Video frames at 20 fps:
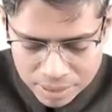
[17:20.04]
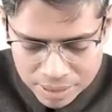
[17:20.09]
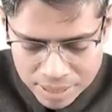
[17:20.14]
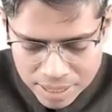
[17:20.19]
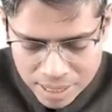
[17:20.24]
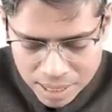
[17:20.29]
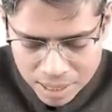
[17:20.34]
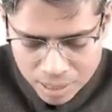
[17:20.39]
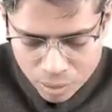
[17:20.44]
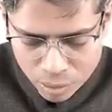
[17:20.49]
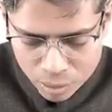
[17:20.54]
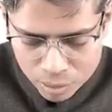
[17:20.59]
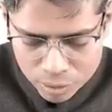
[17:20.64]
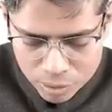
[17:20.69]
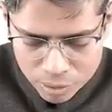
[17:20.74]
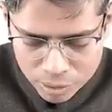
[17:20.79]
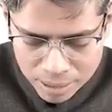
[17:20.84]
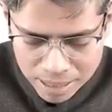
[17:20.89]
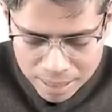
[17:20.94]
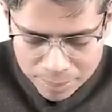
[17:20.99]
they are
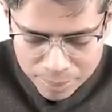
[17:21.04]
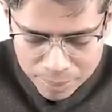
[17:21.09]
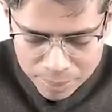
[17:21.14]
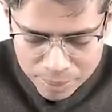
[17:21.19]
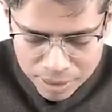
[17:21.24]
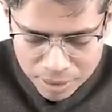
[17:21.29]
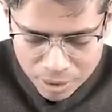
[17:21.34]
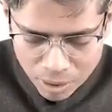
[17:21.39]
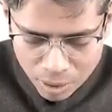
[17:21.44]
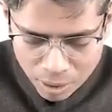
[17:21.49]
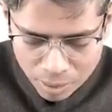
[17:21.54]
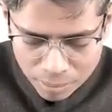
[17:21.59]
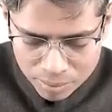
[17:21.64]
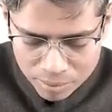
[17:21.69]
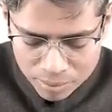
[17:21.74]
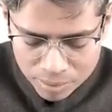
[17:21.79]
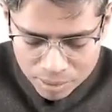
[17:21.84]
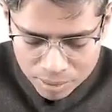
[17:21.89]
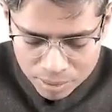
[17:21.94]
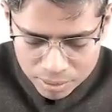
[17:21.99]
also capable of
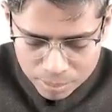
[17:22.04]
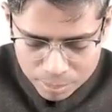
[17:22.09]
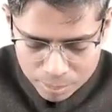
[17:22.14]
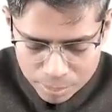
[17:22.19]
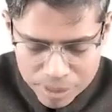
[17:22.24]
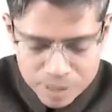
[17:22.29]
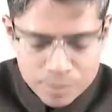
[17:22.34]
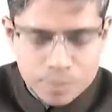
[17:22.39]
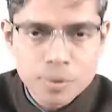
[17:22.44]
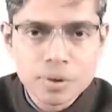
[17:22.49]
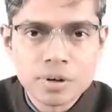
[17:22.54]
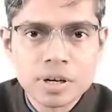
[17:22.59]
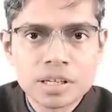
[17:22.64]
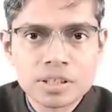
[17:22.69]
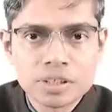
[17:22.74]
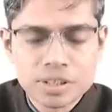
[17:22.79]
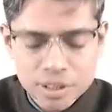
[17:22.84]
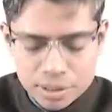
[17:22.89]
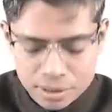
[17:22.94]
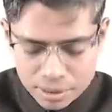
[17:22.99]
beat
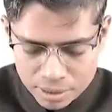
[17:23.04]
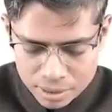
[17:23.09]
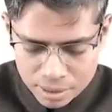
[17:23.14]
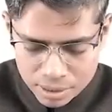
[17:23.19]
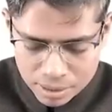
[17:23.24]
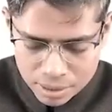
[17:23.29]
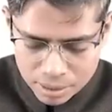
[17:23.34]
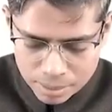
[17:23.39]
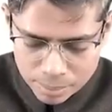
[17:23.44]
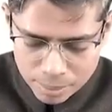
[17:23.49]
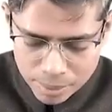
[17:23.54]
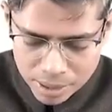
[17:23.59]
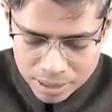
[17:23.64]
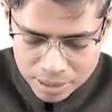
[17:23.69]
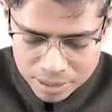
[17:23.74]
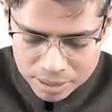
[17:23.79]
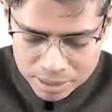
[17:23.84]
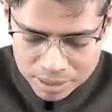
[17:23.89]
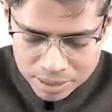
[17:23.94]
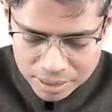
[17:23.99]
production,
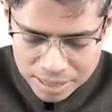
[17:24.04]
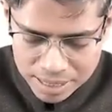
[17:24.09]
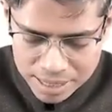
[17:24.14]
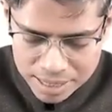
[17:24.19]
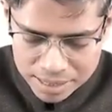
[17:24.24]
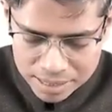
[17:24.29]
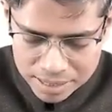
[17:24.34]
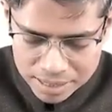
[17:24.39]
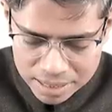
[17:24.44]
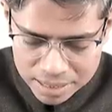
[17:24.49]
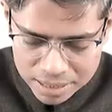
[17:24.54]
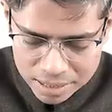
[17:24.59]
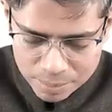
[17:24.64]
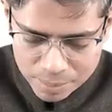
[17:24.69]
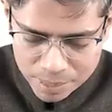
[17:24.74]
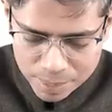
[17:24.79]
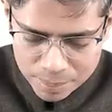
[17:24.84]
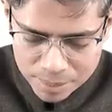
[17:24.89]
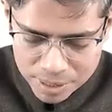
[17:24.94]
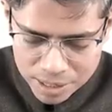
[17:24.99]
but the rate is
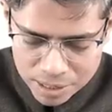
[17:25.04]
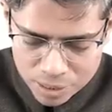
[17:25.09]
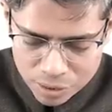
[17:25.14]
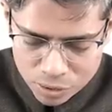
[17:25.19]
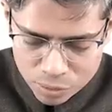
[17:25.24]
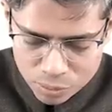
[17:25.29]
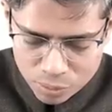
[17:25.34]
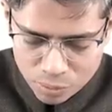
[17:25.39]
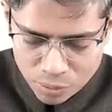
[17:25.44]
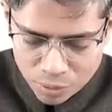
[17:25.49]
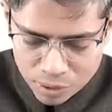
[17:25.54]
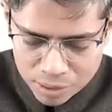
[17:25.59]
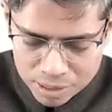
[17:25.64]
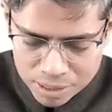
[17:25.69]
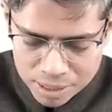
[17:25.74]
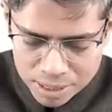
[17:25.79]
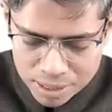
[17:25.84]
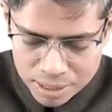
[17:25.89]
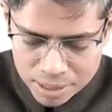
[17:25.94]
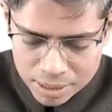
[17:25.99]
15 to
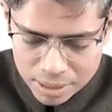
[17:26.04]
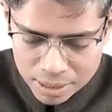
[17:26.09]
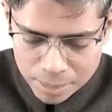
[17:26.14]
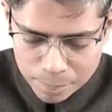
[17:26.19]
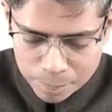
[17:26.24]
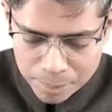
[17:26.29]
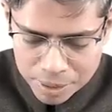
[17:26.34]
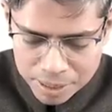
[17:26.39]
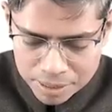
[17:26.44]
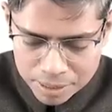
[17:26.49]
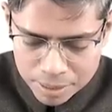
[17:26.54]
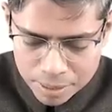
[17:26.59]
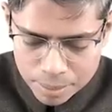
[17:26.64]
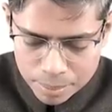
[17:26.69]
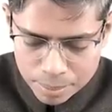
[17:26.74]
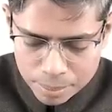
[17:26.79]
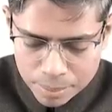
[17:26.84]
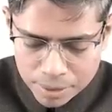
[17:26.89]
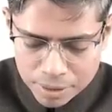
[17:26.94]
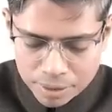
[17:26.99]
40 beat
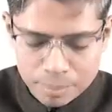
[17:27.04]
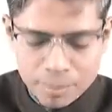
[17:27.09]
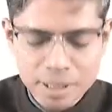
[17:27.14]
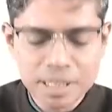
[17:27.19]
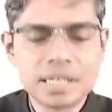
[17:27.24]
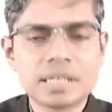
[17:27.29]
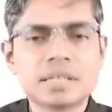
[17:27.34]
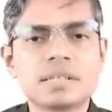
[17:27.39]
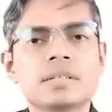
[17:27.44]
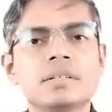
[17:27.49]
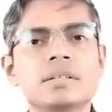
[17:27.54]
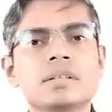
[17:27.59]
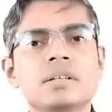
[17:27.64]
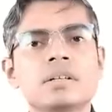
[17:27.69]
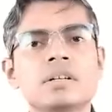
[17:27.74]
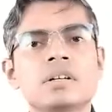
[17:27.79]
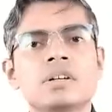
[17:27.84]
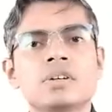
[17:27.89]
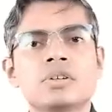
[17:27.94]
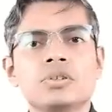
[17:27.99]
per minute.
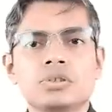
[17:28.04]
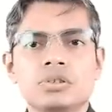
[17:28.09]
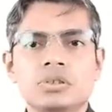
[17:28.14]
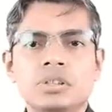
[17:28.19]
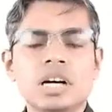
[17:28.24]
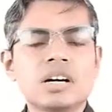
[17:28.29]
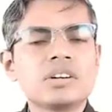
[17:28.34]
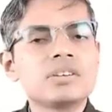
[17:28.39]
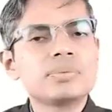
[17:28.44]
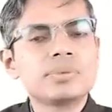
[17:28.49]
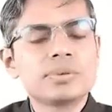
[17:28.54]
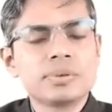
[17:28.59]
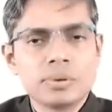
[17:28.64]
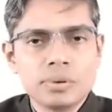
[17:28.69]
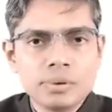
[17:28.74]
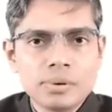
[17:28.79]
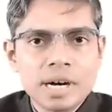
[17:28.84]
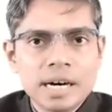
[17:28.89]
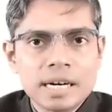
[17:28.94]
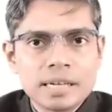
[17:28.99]
So now if you
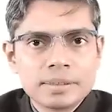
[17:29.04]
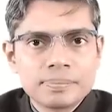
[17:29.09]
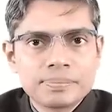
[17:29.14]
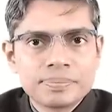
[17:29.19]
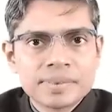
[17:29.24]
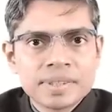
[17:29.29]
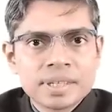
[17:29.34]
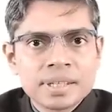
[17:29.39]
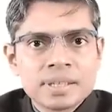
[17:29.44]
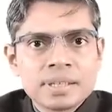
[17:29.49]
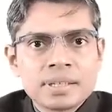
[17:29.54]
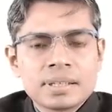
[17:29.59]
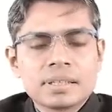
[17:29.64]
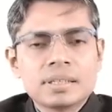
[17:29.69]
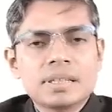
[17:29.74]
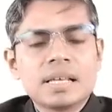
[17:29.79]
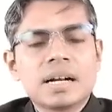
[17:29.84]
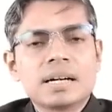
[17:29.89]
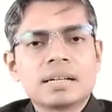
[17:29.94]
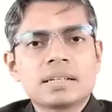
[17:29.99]
look at
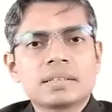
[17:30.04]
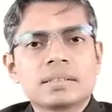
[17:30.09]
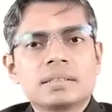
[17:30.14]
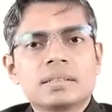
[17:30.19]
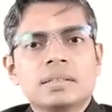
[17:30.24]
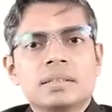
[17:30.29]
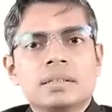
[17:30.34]
that